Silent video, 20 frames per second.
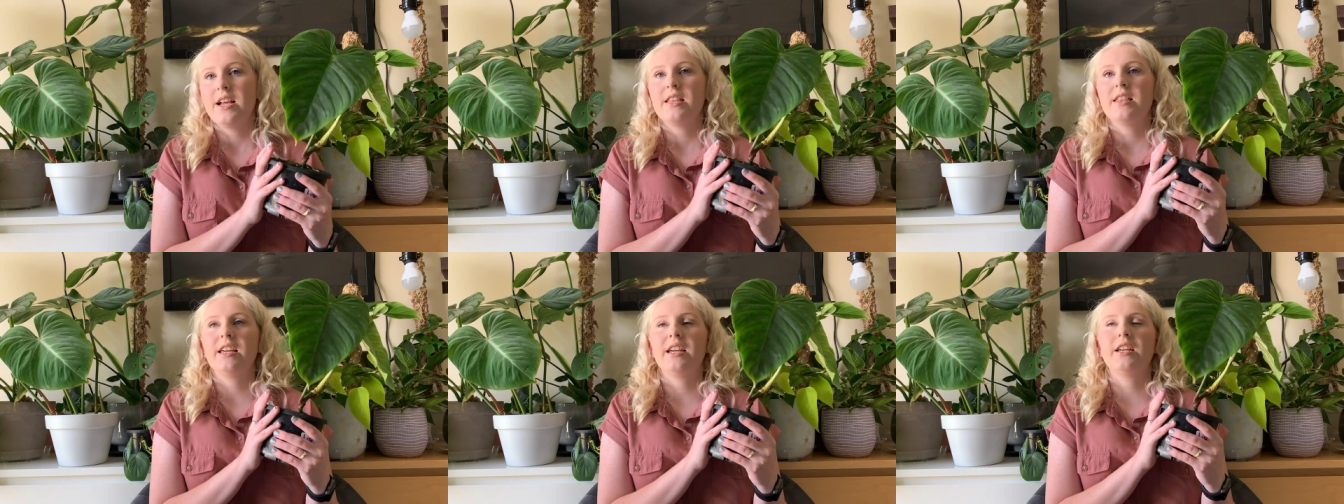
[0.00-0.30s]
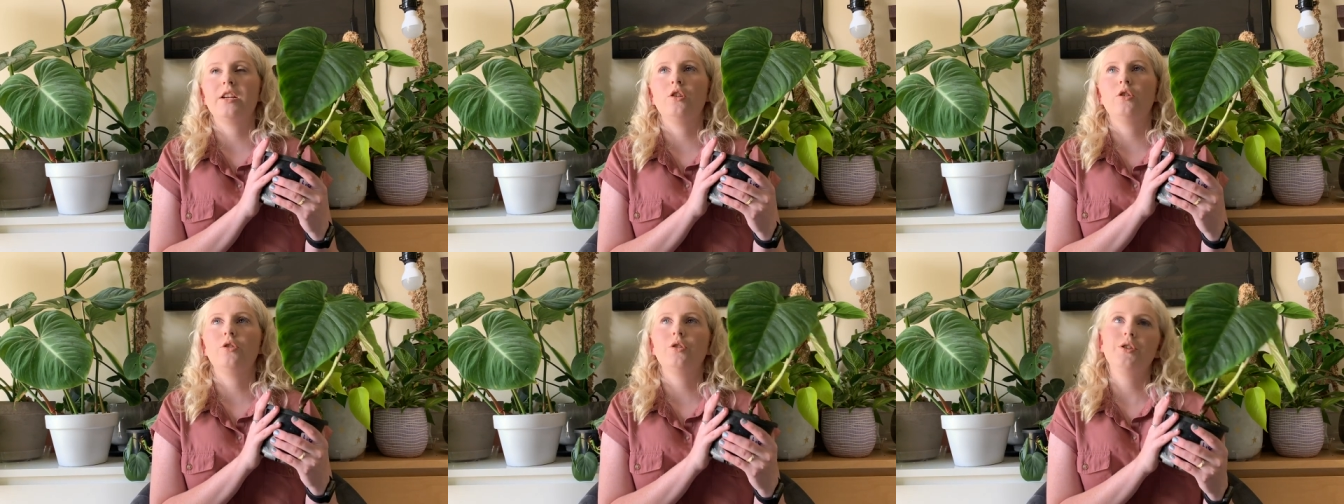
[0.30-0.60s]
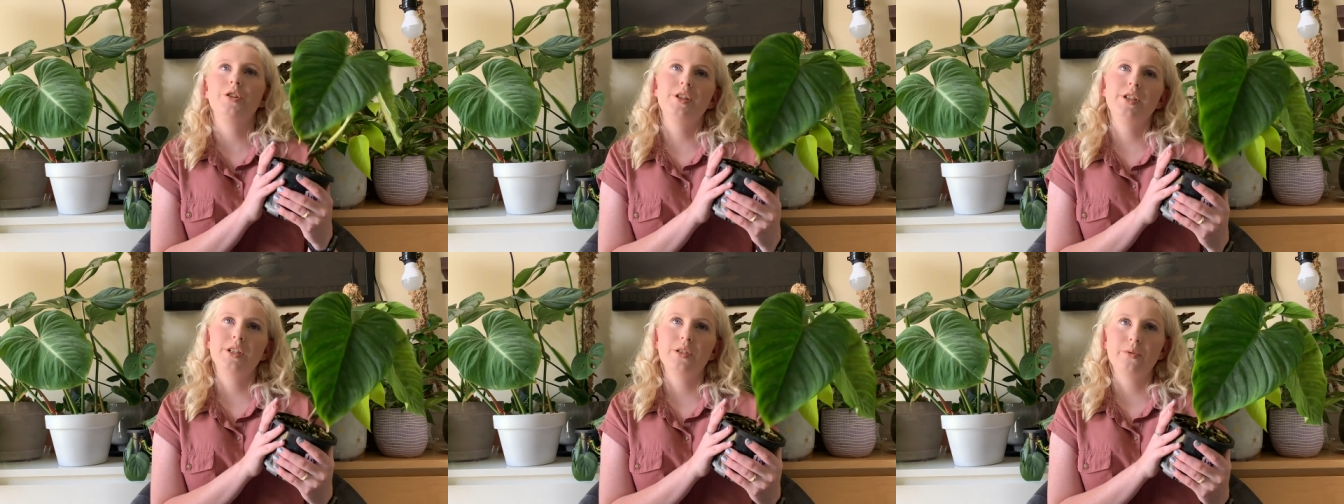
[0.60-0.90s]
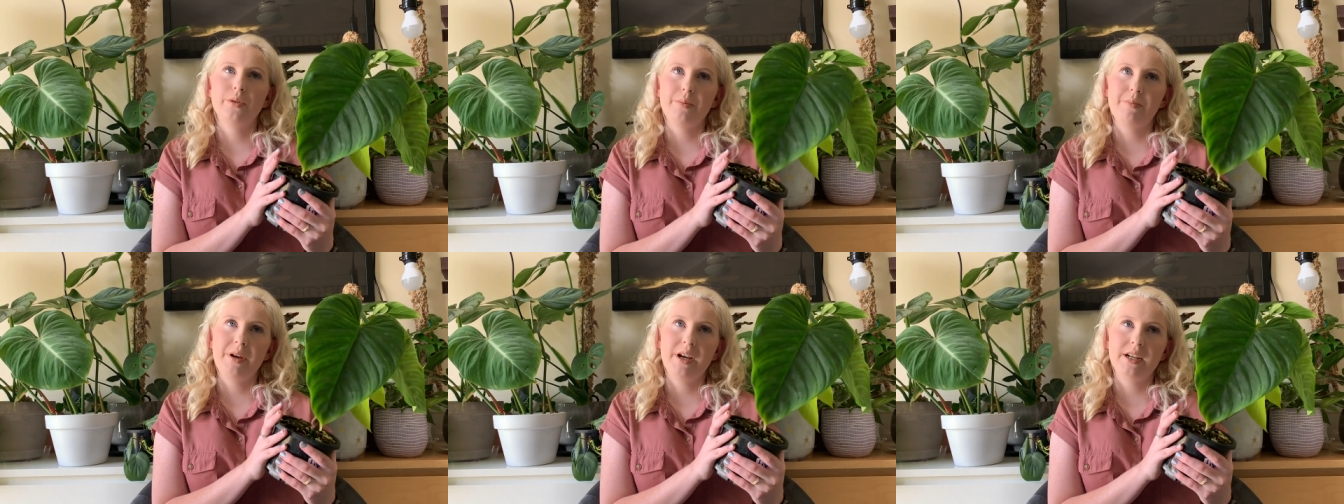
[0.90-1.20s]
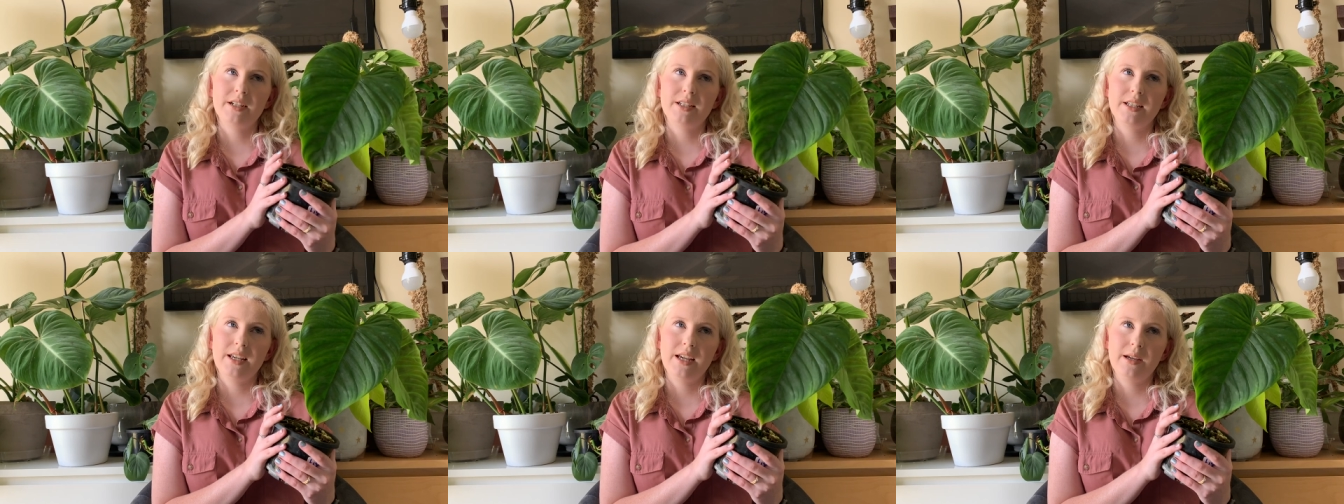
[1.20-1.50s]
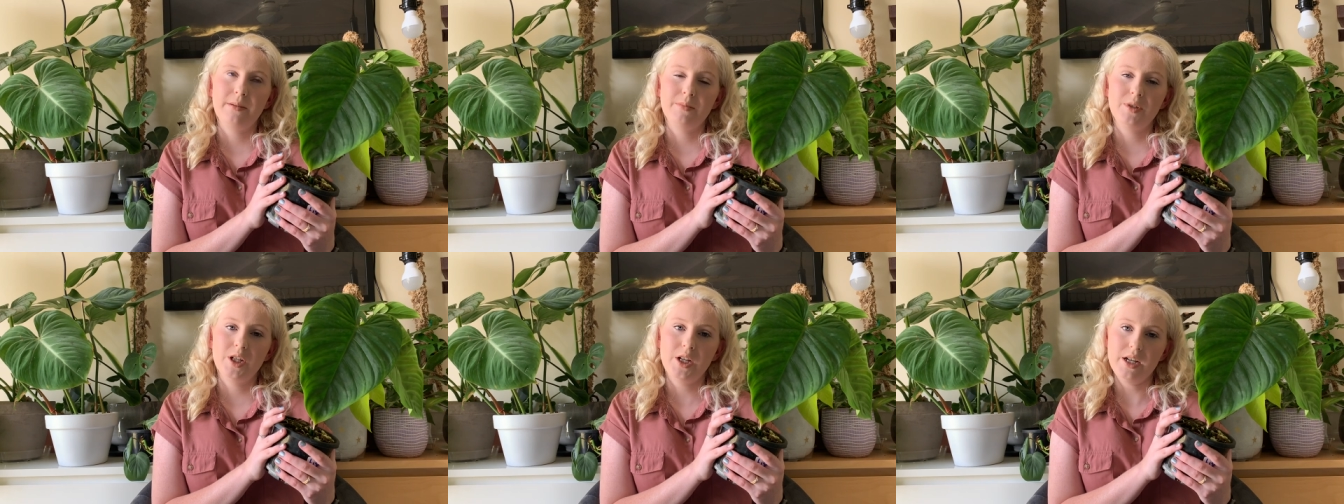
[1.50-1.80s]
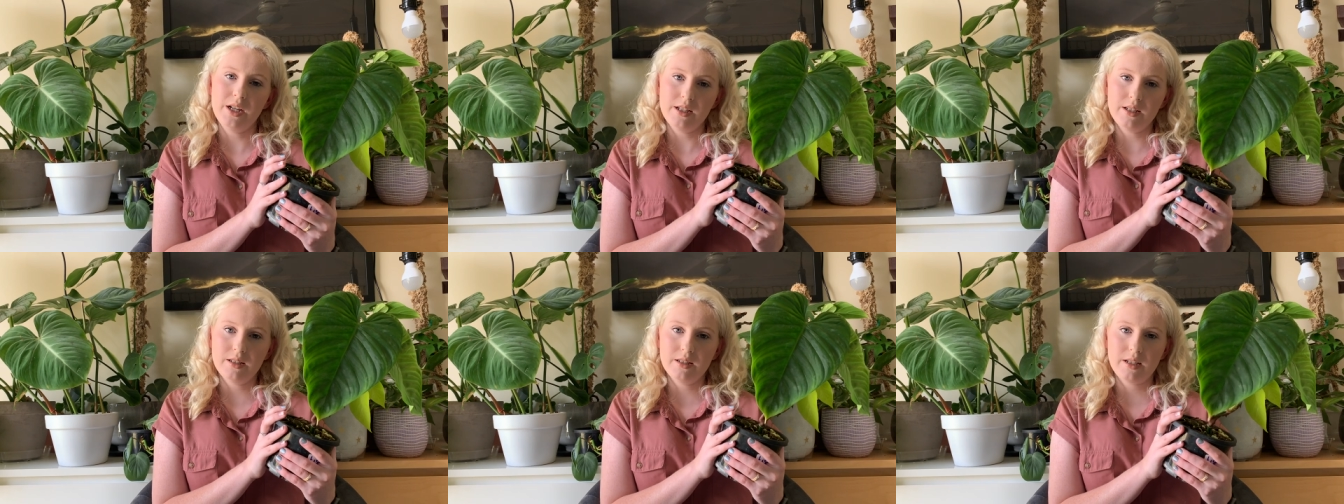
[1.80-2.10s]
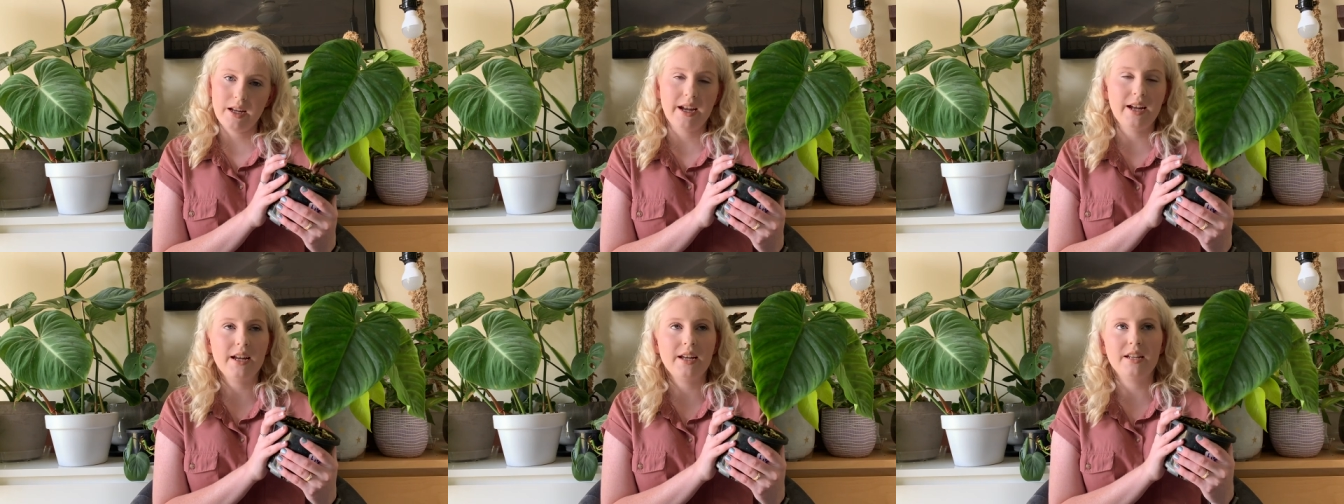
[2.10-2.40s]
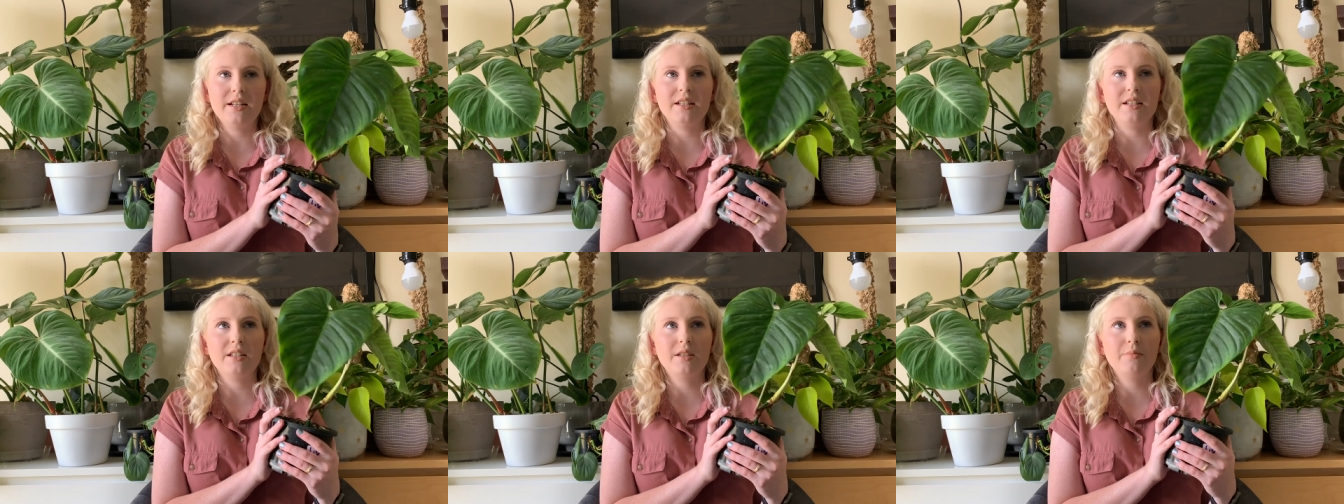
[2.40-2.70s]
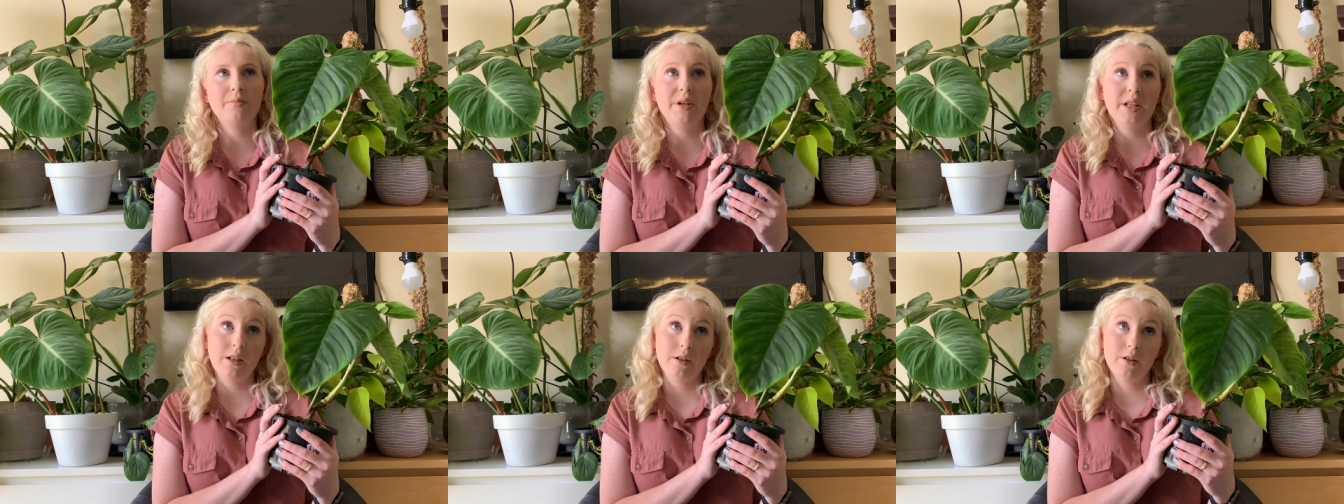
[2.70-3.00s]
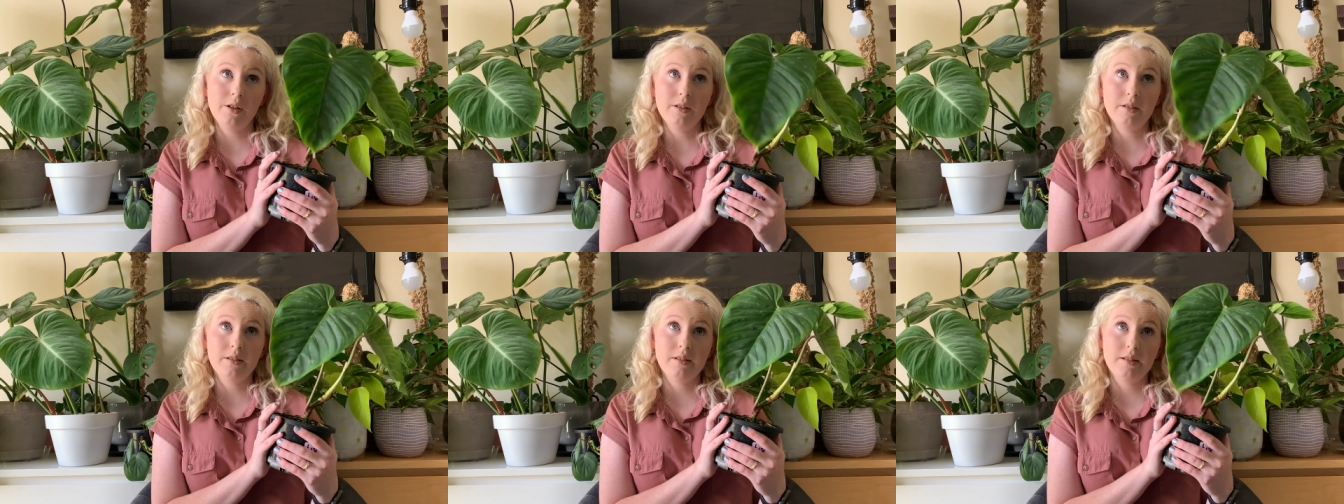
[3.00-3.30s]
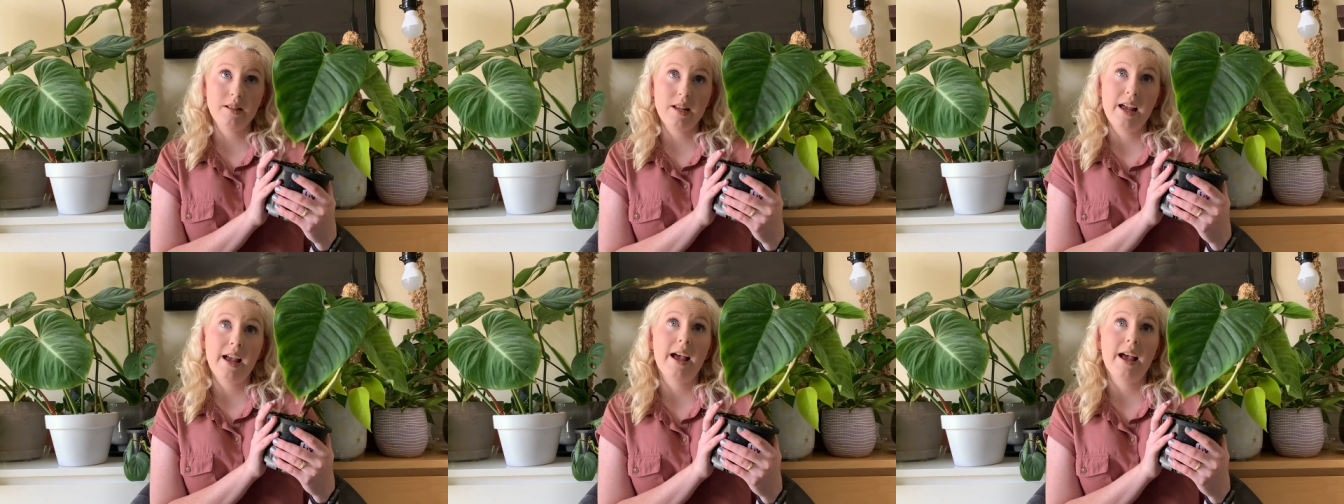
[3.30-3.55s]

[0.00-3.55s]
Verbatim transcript: Thank goodness we packed camp chairs and pillows